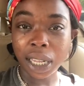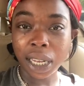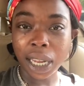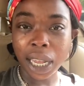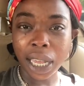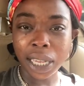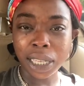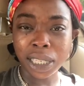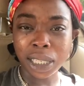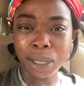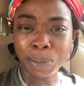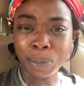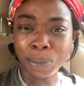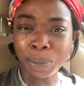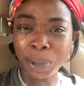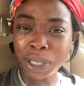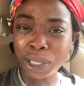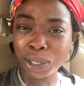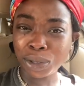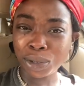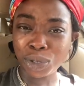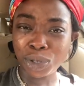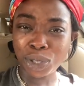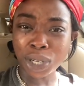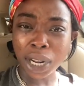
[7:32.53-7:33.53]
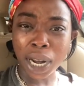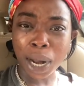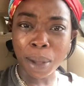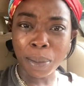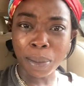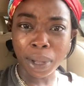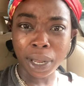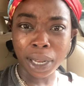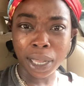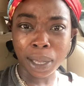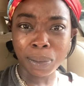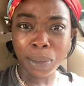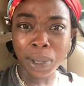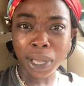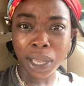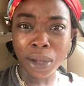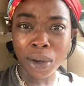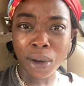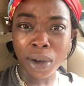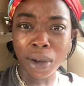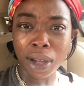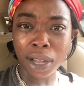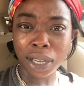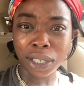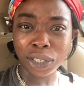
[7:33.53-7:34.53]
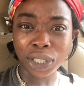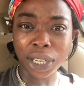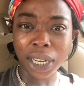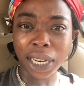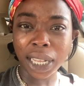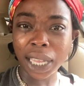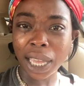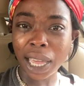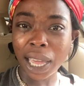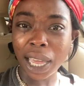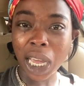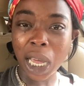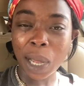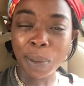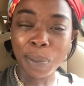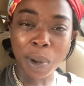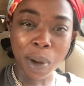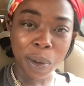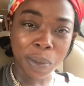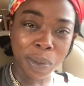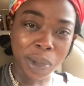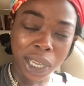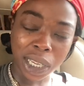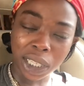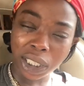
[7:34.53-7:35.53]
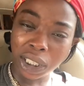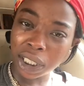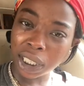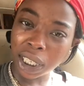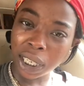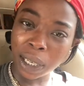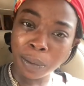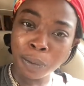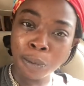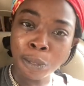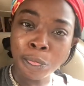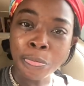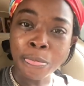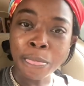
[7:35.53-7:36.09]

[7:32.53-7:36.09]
like some bitches was trying to bully me, y'all, trying to gang up on me and shit.